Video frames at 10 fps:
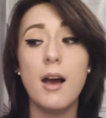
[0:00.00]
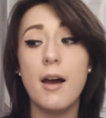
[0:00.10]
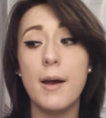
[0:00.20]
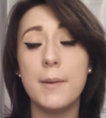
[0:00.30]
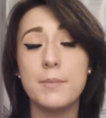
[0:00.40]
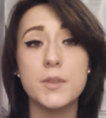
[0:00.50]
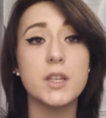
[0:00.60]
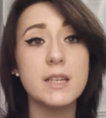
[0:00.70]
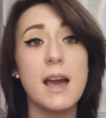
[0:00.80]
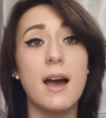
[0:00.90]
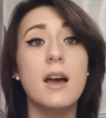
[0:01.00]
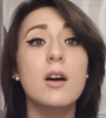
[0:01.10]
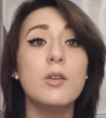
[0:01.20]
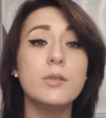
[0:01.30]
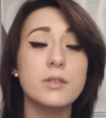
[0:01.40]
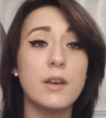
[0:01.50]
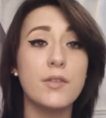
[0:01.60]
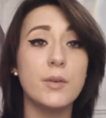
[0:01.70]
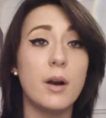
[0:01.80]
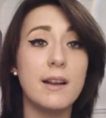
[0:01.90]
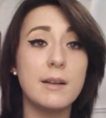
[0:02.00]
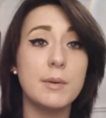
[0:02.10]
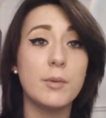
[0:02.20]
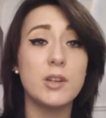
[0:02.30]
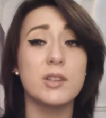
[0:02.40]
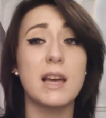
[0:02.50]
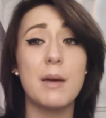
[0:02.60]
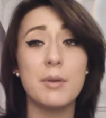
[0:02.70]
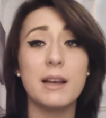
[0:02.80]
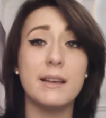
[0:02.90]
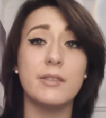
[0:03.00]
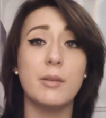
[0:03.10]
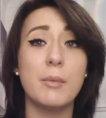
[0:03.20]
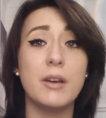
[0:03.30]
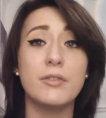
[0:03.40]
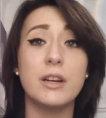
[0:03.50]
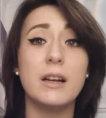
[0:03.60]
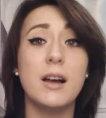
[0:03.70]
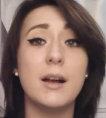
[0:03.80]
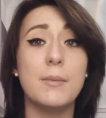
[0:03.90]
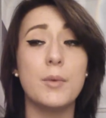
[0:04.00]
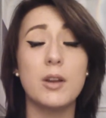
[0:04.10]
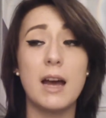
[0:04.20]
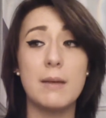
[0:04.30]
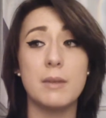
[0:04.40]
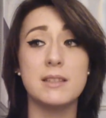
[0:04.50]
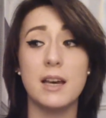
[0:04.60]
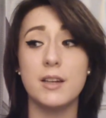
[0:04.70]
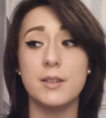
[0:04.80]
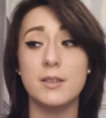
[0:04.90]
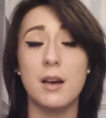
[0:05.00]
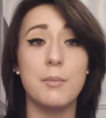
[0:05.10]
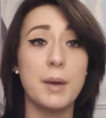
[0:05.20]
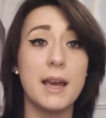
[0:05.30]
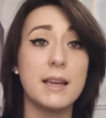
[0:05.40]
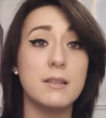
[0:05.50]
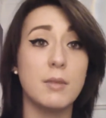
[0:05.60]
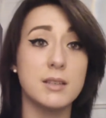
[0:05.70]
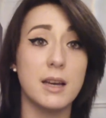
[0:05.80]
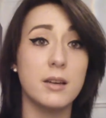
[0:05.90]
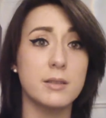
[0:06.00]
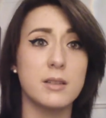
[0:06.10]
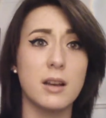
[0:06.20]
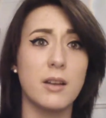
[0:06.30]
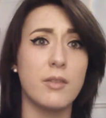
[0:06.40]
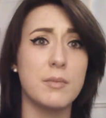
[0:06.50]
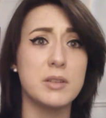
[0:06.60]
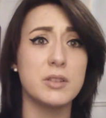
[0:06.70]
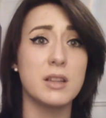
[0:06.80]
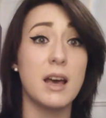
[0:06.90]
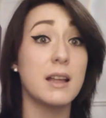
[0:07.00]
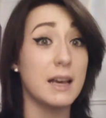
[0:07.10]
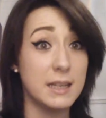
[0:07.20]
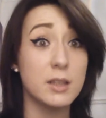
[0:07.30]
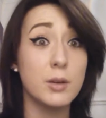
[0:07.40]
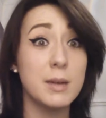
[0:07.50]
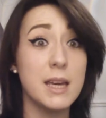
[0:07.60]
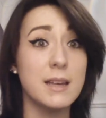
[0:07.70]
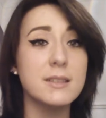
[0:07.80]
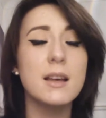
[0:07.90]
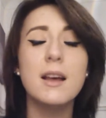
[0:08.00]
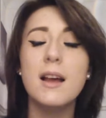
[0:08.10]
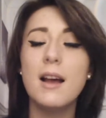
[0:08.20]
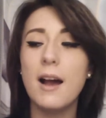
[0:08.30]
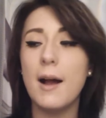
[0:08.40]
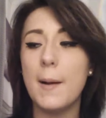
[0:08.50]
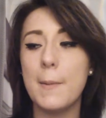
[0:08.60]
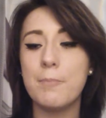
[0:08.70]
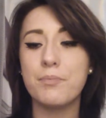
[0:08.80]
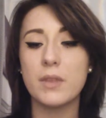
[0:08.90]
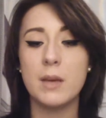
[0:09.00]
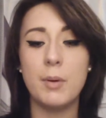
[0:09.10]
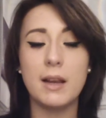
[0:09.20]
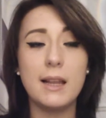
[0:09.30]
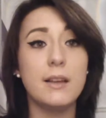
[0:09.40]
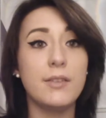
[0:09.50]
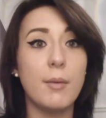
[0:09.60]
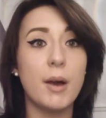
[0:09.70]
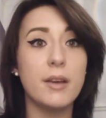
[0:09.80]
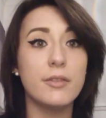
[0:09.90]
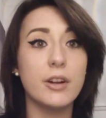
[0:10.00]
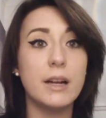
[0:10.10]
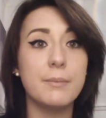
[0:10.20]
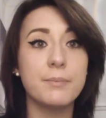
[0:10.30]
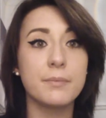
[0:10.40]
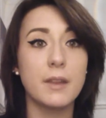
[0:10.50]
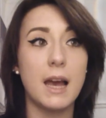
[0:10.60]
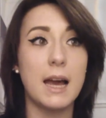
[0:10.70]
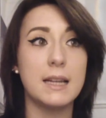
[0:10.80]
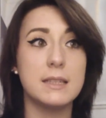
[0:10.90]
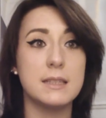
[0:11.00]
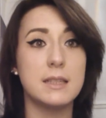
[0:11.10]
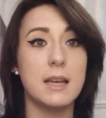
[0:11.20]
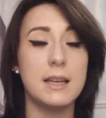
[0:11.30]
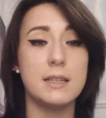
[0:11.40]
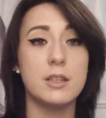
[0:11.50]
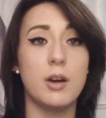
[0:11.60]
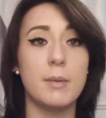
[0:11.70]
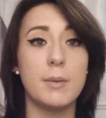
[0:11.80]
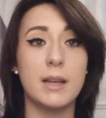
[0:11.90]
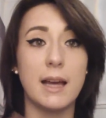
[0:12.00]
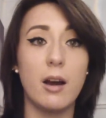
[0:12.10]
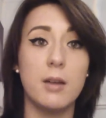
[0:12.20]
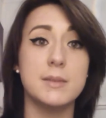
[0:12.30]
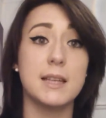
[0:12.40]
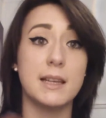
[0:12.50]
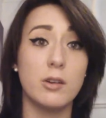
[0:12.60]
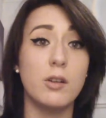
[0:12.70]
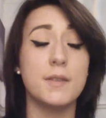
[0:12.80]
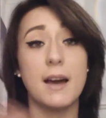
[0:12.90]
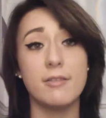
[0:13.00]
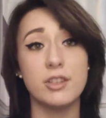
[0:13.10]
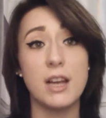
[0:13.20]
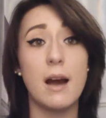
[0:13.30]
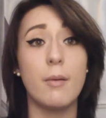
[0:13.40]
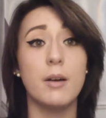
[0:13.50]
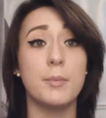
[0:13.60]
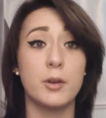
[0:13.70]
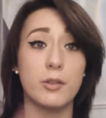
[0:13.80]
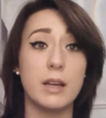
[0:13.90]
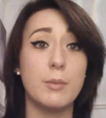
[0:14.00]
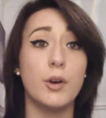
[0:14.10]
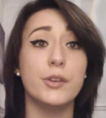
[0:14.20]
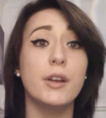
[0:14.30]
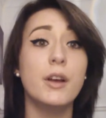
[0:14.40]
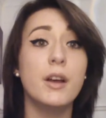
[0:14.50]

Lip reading: So yeah, also if you are a little bit worried, you can put cling film over it. When I had my tattoo done, Pete, my tattooist, I don't know if I mentioned that, that is who he is. You put cling film over it, and he told me when I get home to take it off, to have a shower, put cream on,